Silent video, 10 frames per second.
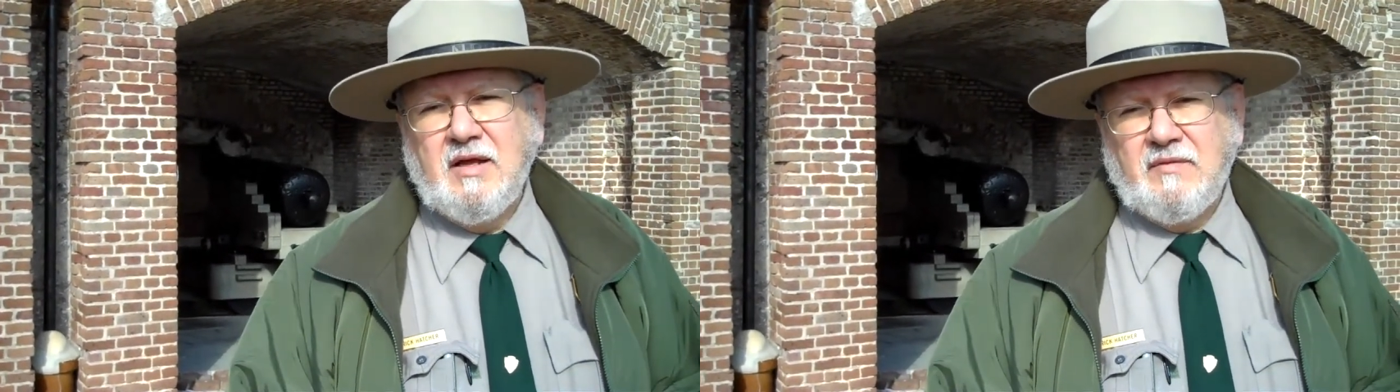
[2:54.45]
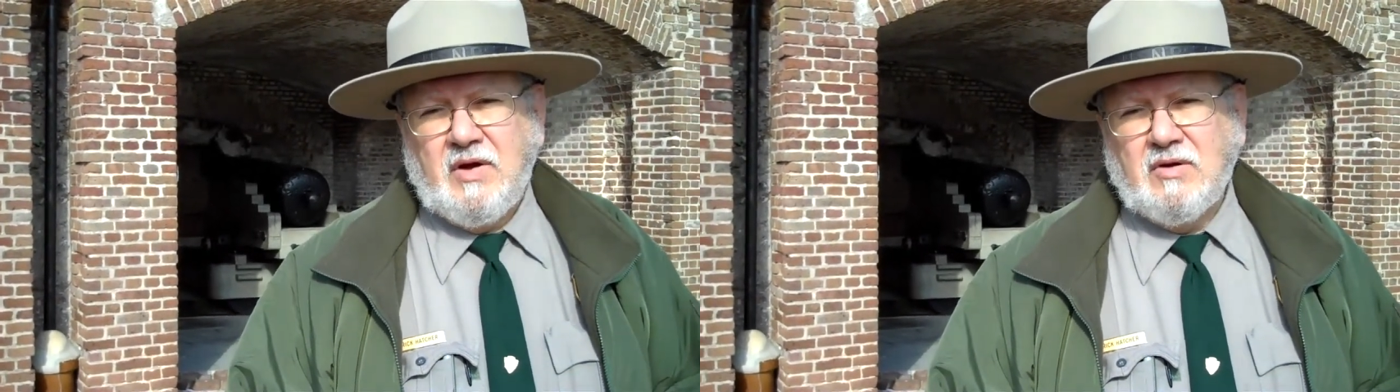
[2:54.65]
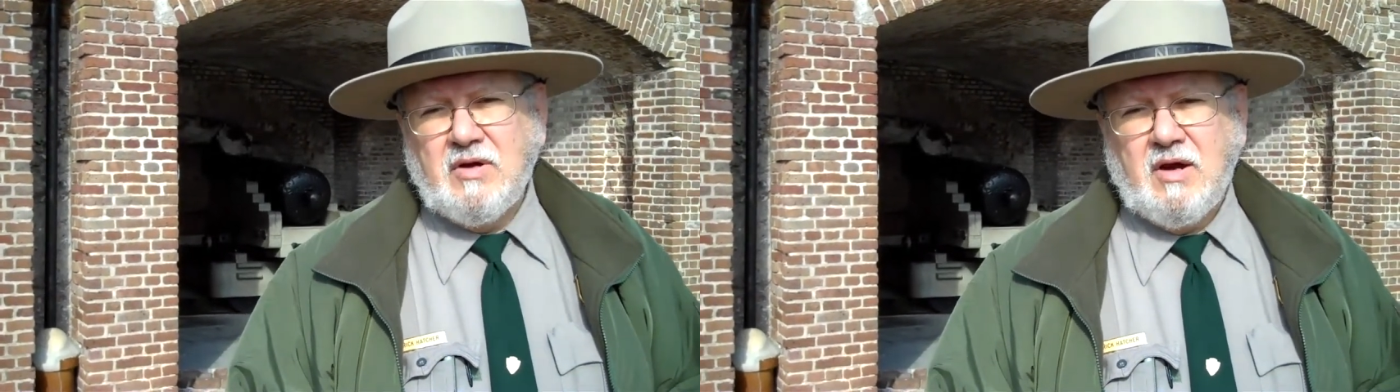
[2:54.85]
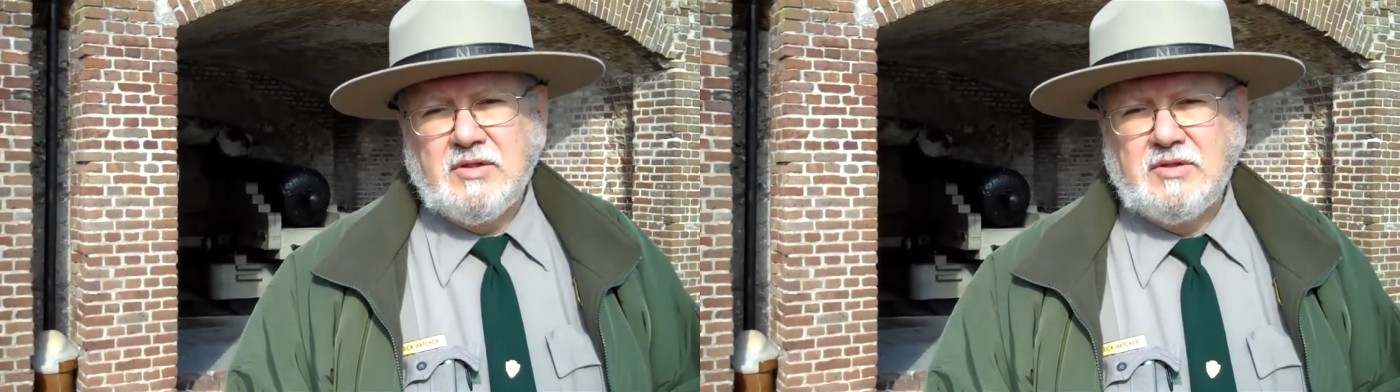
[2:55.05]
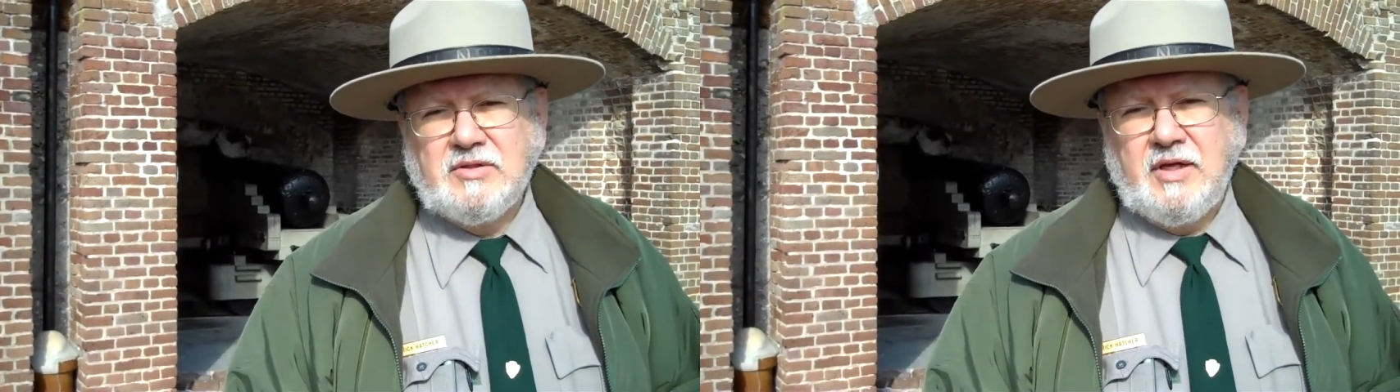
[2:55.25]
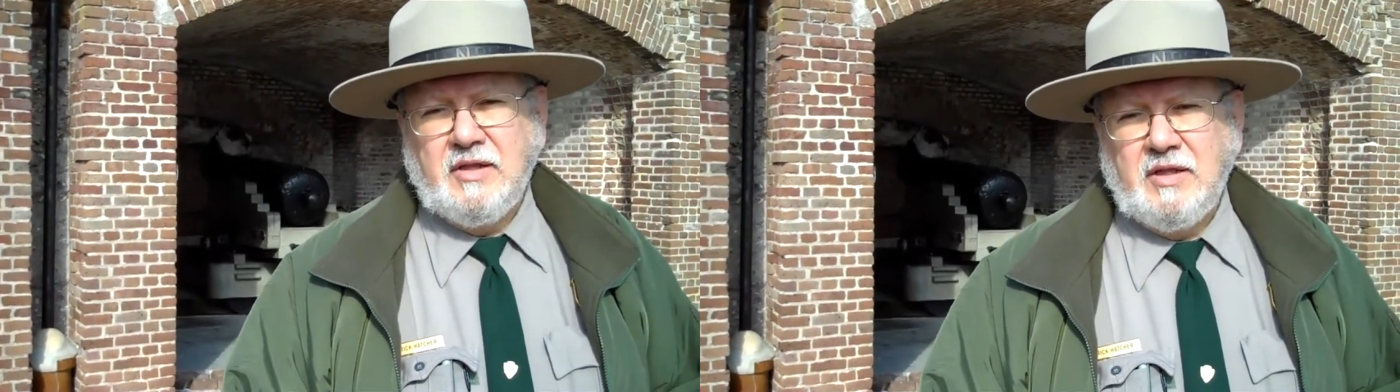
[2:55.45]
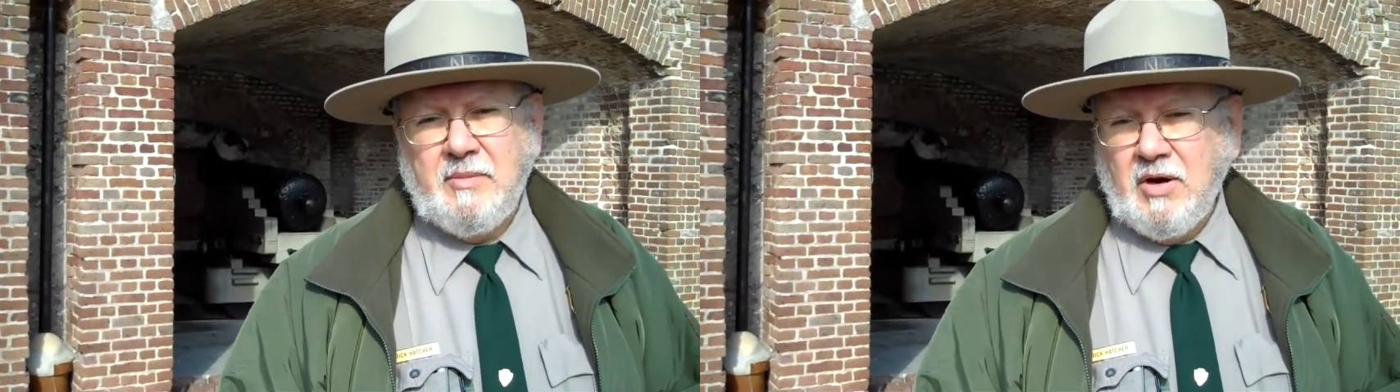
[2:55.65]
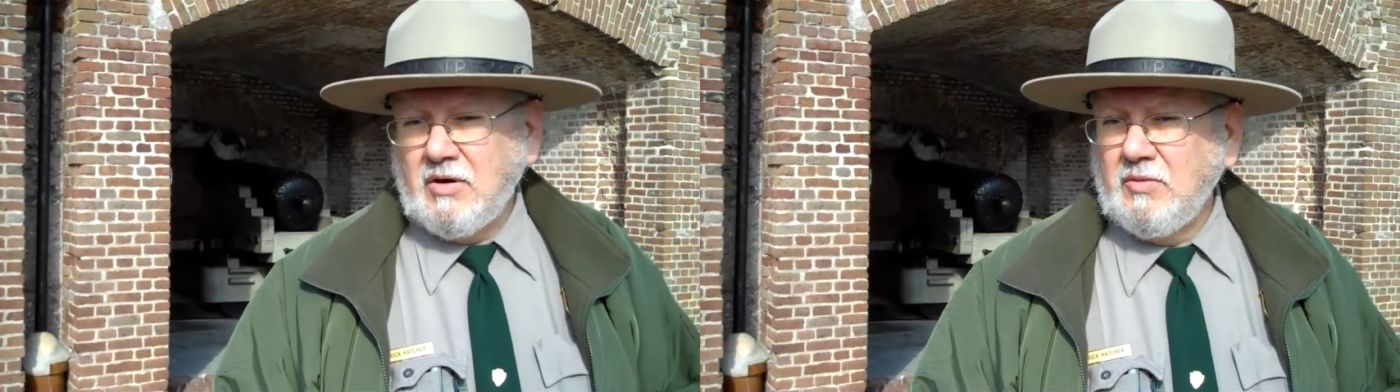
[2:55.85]
of all causes in the
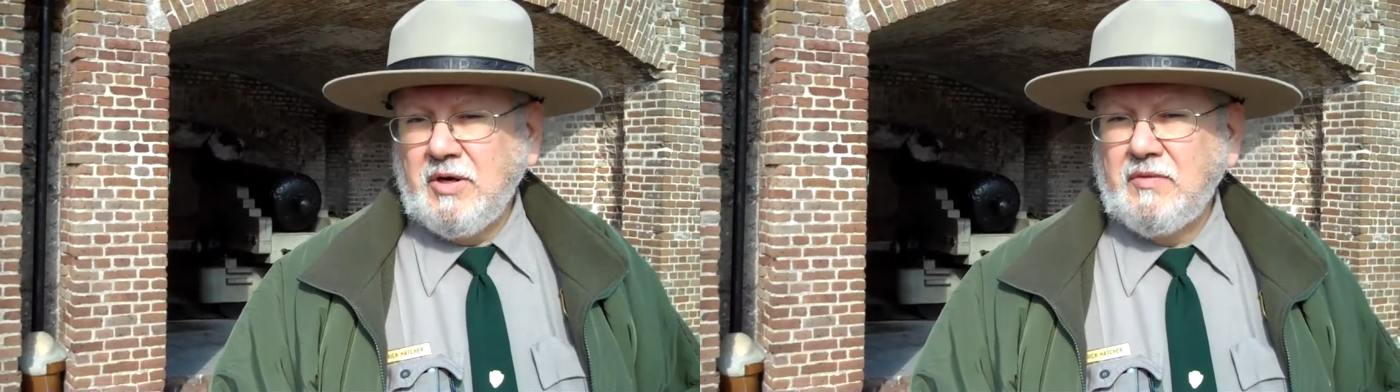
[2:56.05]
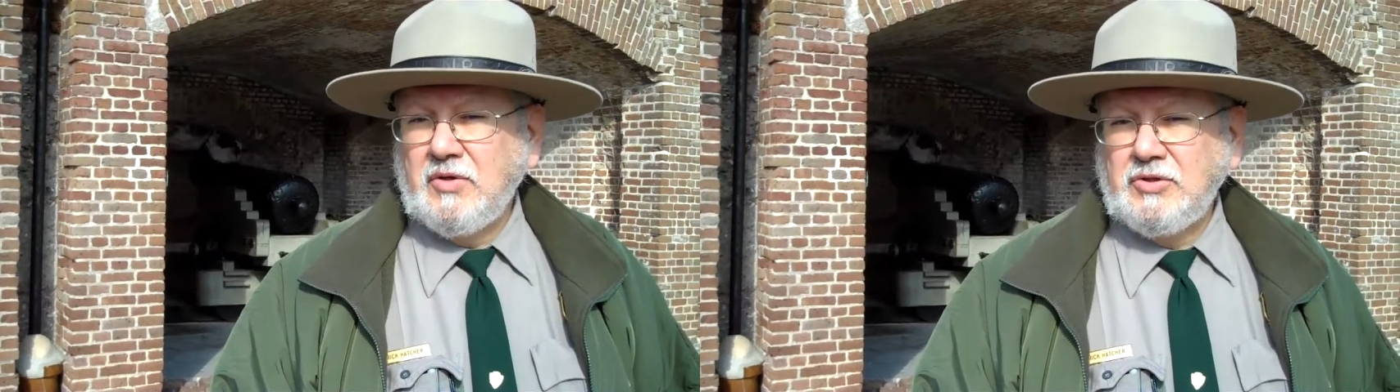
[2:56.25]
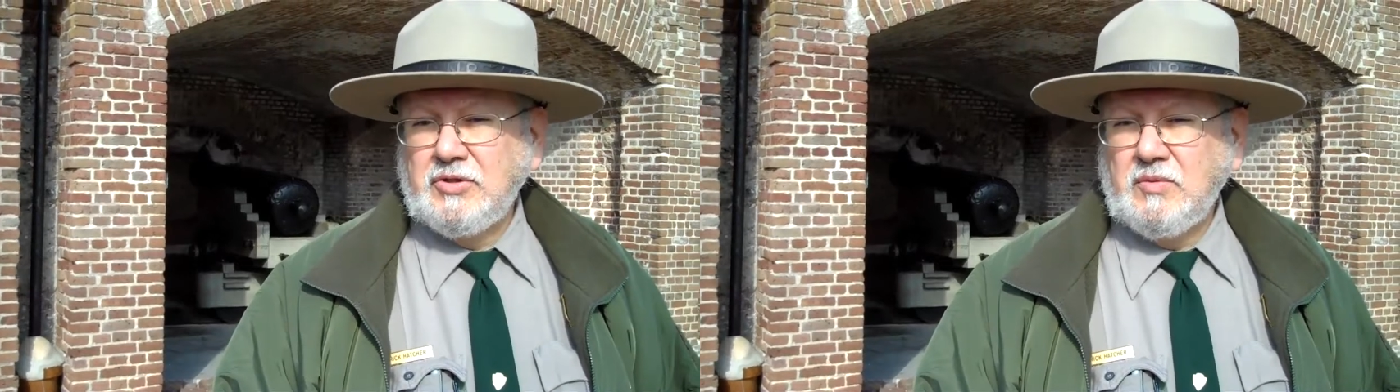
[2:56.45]
American Revolution,